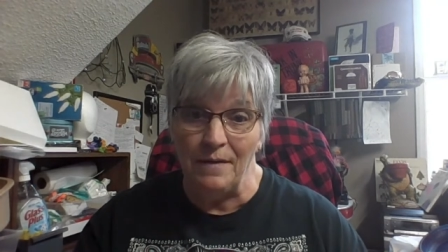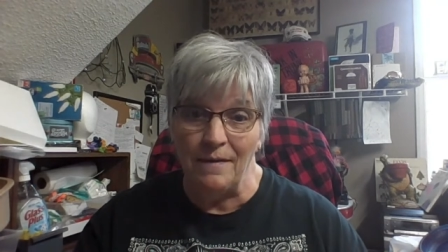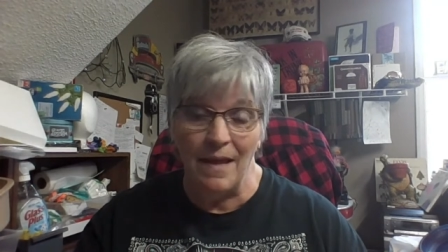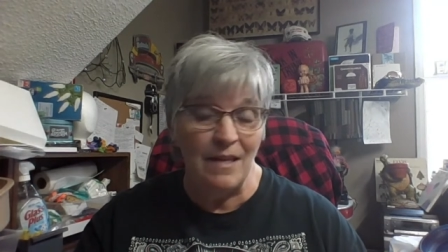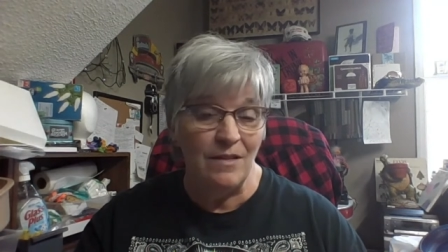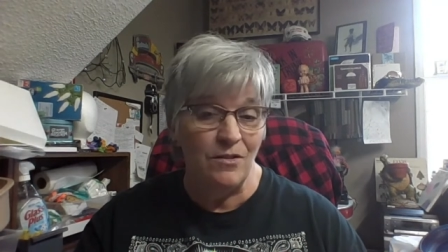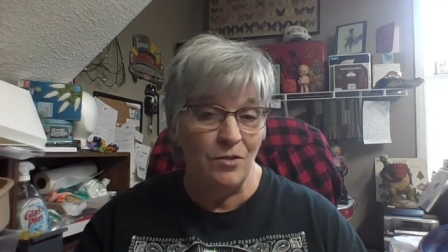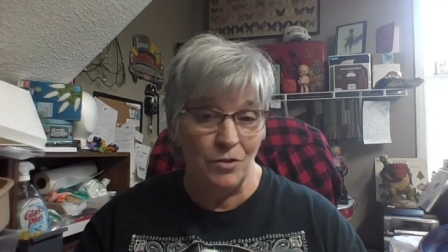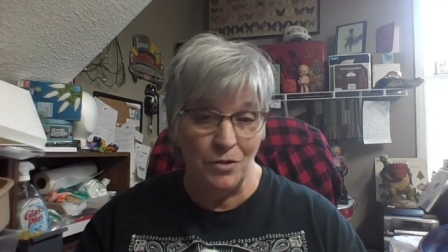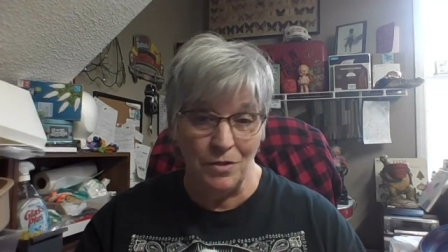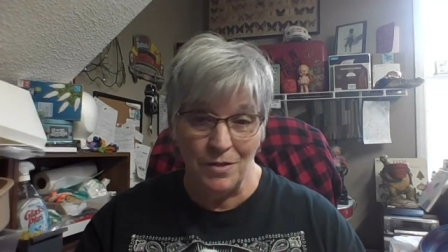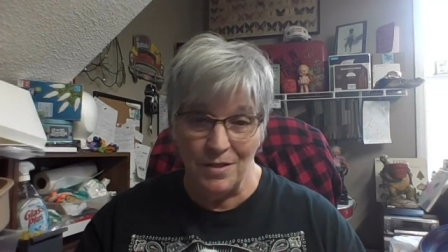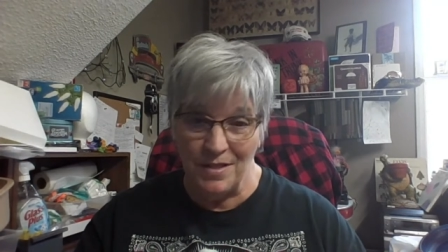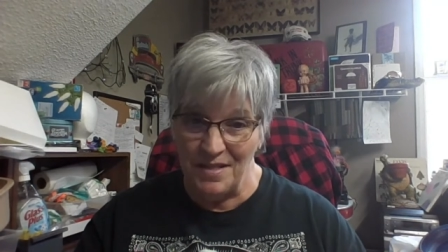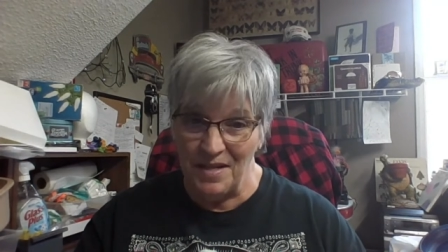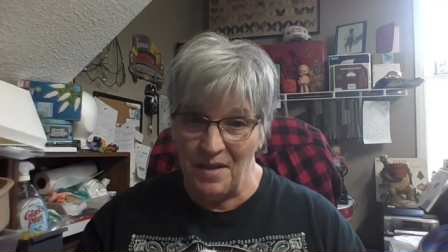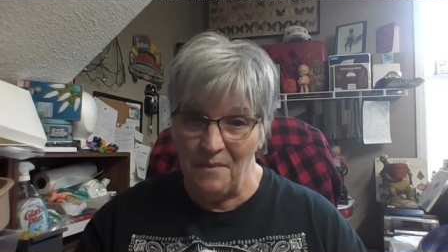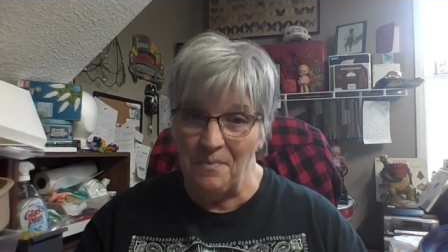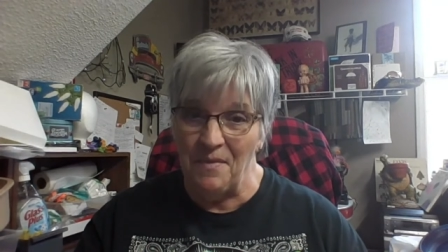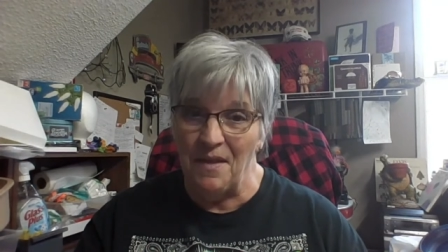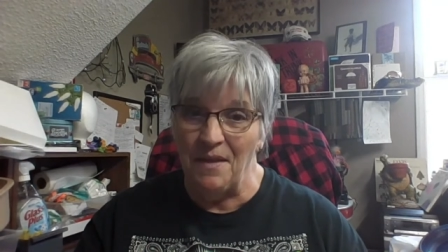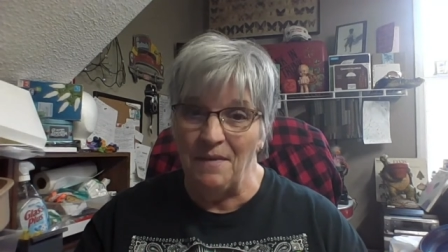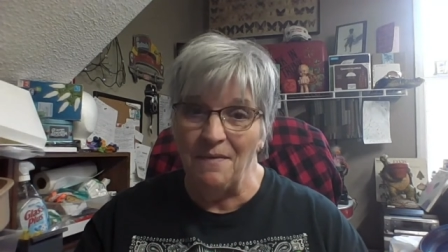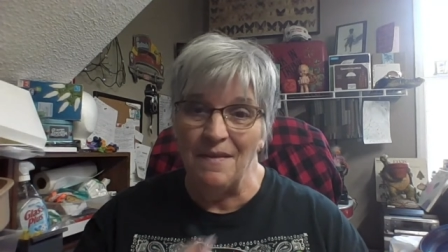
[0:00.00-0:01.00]
That's just
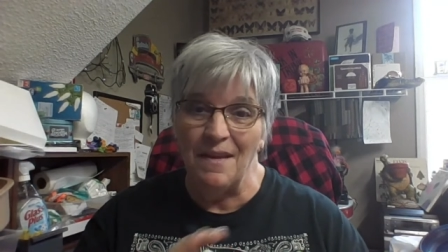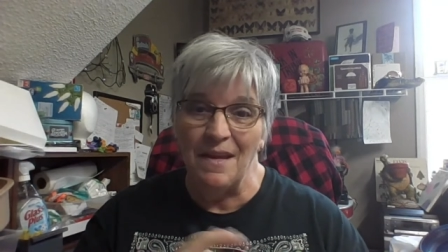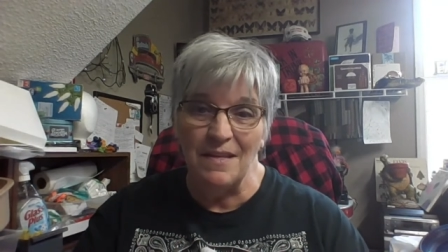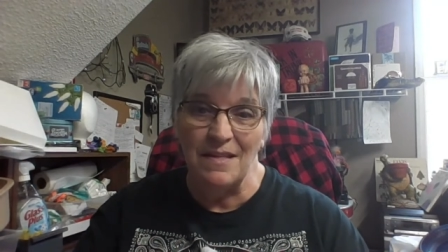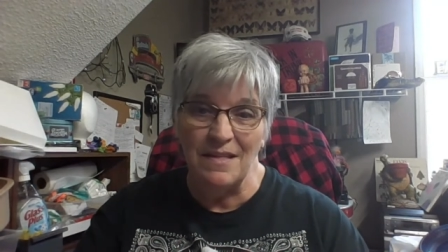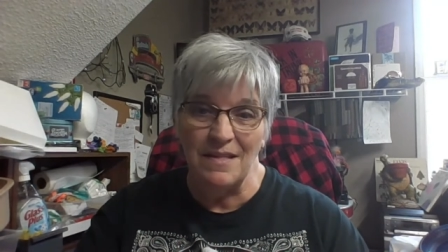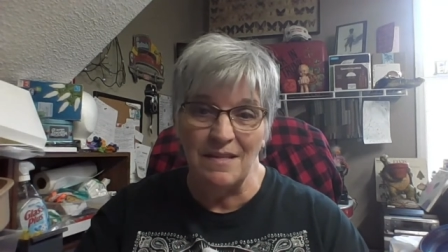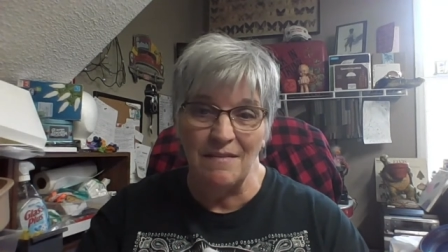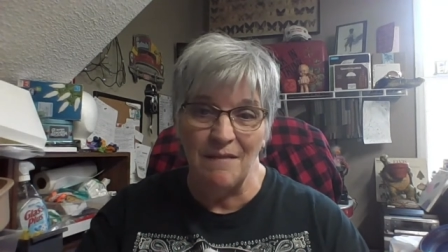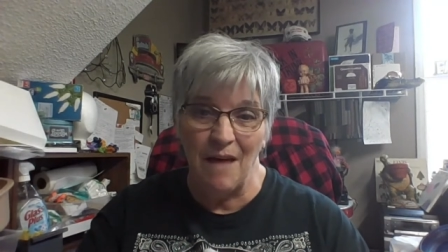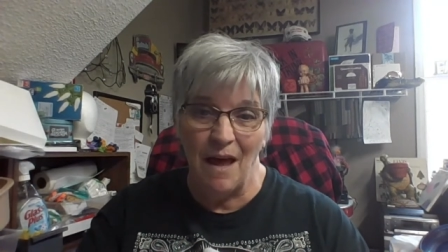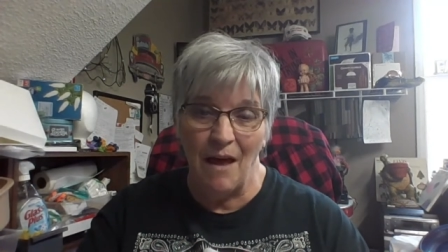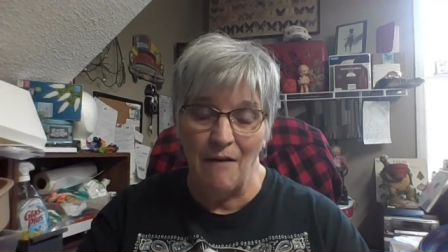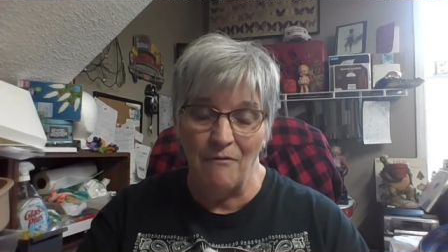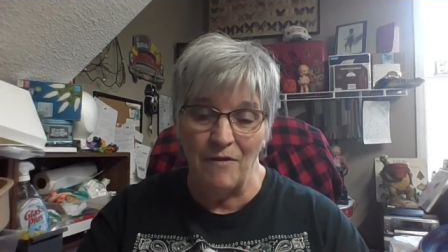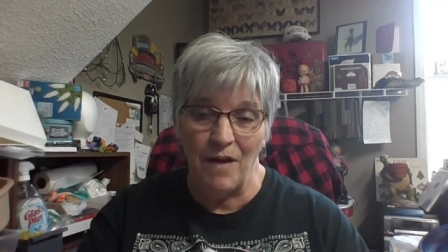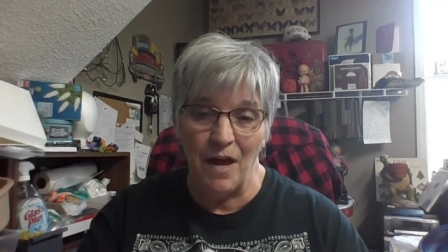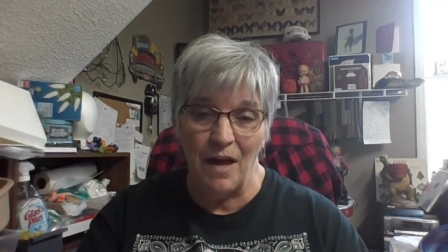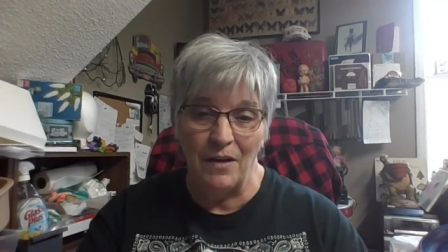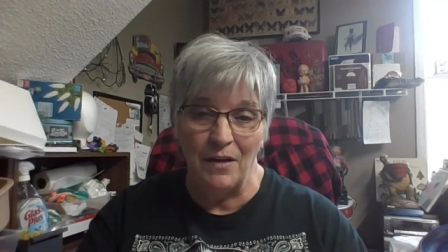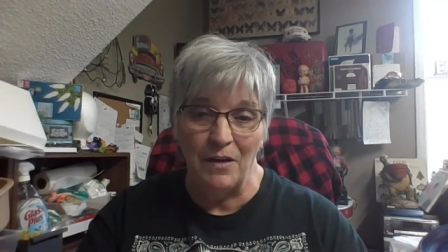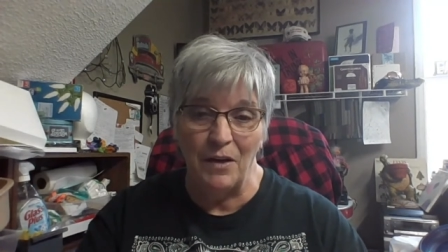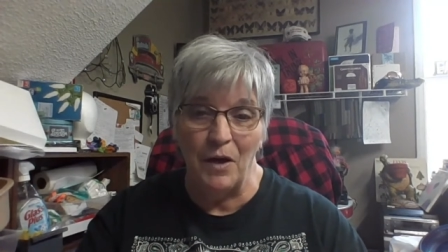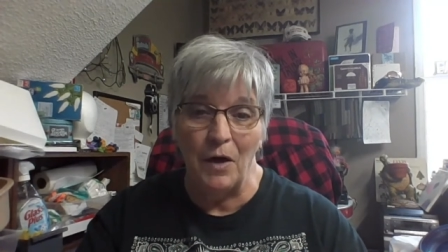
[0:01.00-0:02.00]
something that's, I've
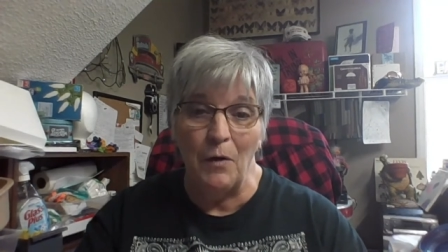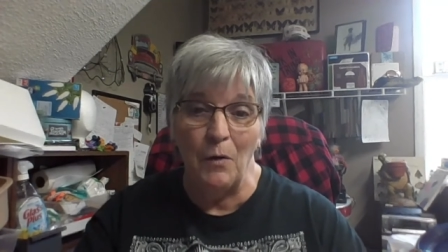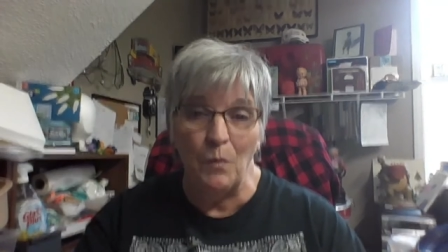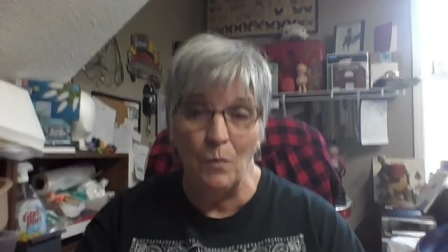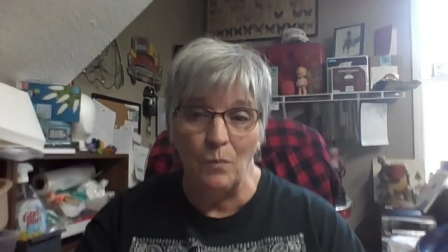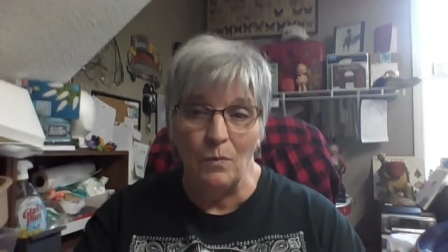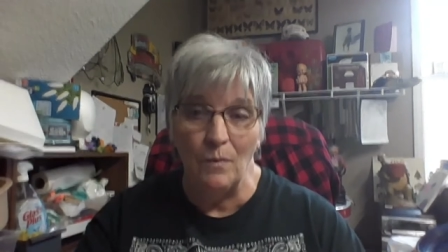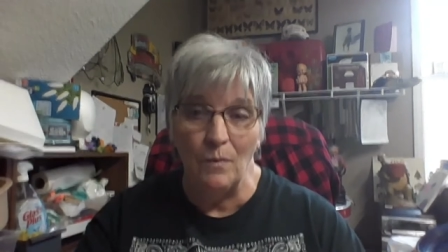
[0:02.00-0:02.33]
got a goal